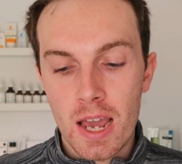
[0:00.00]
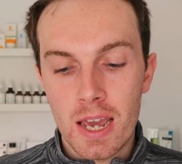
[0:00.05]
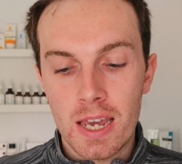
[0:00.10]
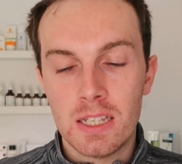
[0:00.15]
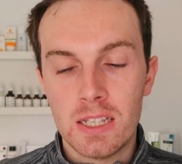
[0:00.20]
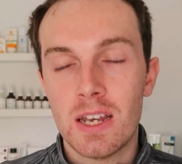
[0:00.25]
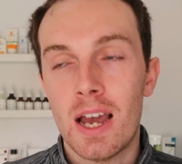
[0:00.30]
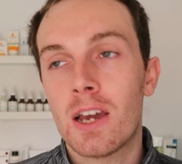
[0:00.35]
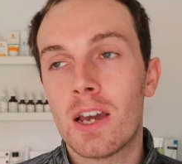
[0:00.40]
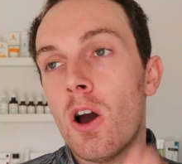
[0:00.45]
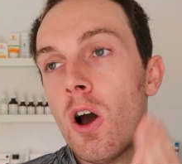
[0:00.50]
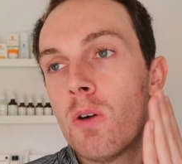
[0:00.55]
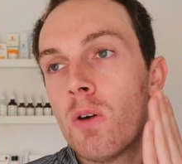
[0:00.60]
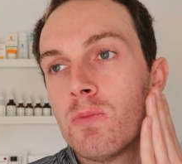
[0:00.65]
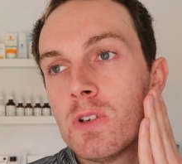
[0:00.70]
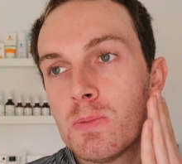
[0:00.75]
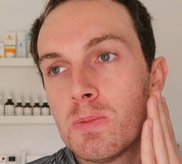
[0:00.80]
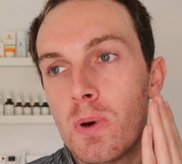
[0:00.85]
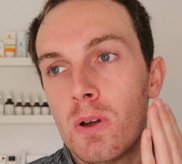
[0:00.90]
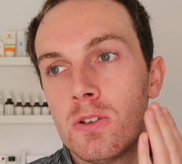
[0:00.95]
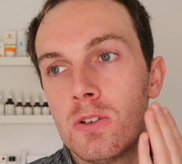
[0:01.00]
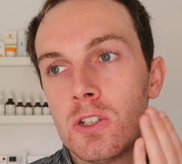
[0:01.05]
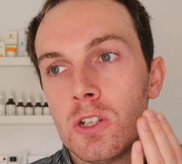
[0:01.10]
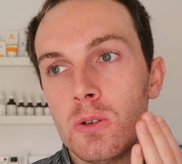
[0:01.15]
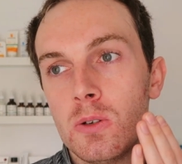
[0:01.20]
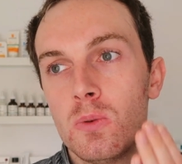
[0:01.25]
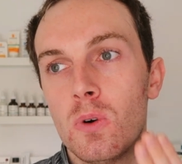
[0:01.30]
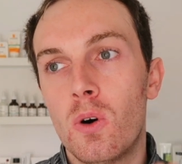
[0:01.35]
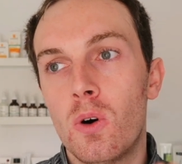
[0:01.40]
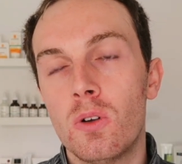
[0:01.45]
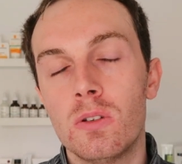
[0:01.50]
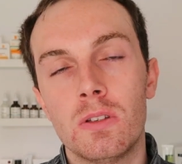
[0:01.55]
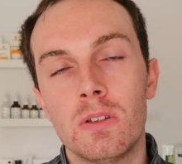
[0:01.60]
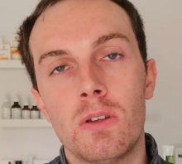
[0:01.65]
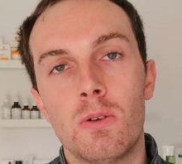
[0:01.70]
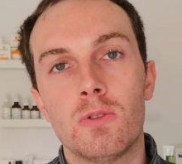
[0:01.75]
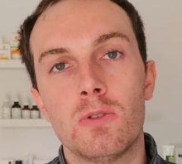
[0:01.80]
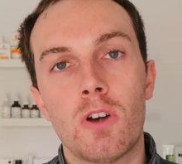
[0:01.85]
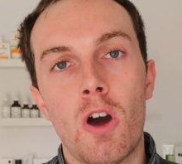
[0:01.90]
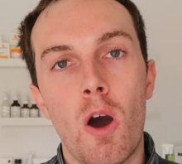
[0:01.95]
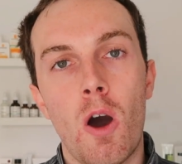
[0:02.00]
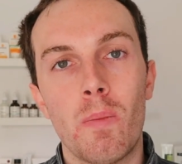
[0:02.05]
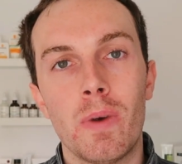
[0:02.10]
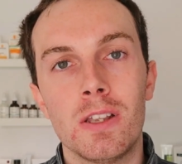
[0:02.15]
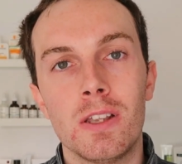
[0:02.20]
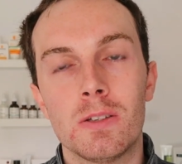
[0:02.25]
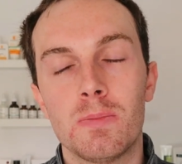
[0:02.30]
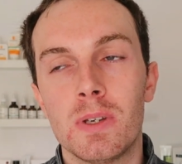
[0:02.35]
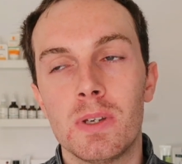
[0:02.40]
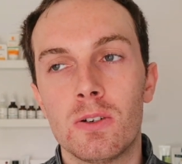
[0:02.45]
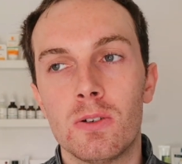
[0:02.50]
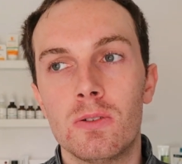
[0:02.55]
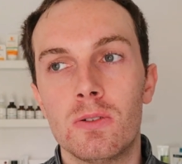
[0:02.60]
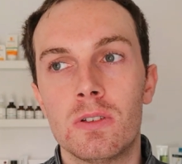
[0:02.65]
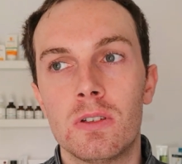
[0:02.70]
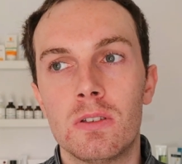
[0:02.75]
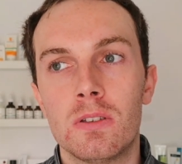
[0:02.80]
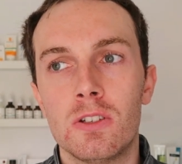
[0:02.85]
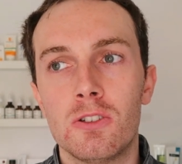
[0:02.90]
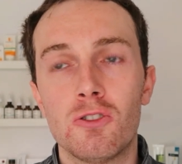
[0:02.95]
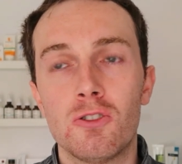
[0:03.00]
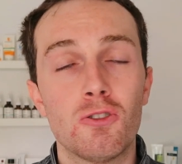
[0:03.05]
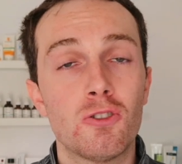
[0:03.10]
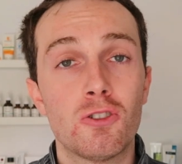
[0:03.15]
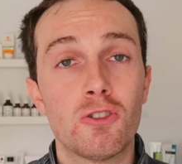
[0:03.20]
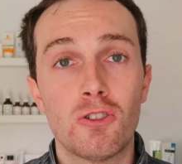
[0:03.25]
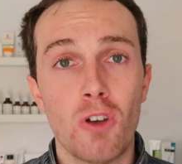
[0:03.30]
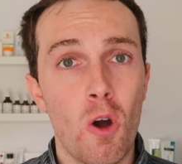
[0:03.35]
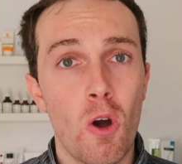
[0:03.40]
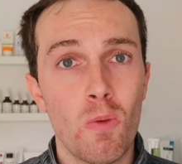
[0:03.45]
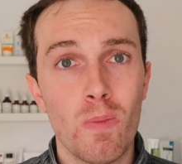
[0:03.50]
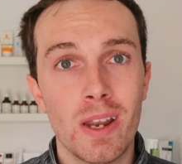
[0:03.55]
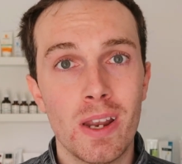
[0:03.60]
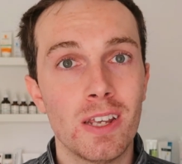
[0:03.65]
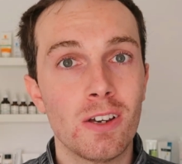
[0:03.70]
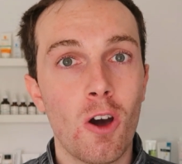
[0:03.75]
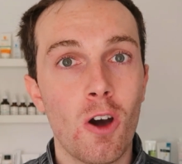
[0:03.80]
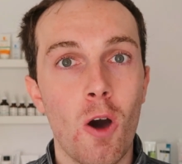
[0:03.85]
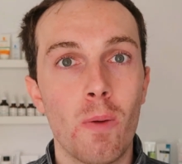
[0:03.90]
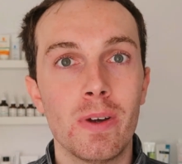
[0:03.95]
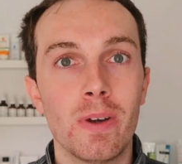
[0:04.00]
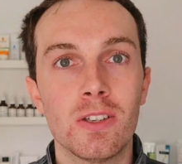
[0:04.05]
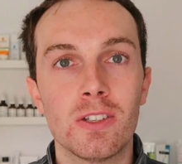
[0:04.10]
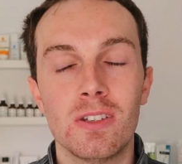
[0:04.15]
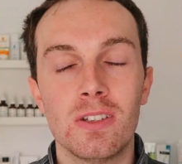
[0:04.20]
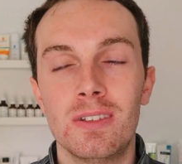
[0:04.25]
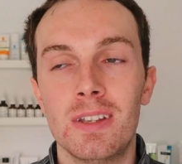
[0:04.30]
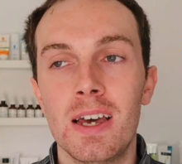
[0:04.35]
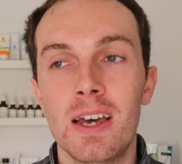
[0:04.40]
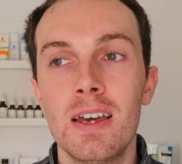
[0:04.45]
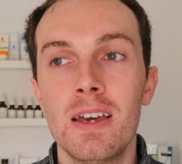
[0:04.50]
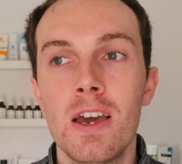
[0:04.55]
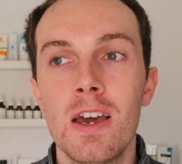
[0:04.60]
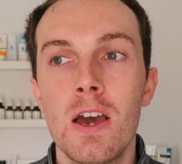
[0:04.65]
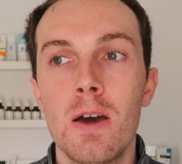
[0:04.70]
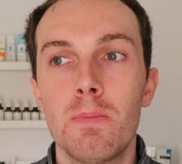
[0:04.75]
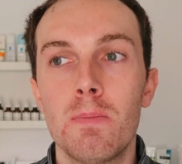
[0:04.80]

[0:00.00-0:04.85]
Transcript: is I can't respond to all of those comments because there's just so many comments in there.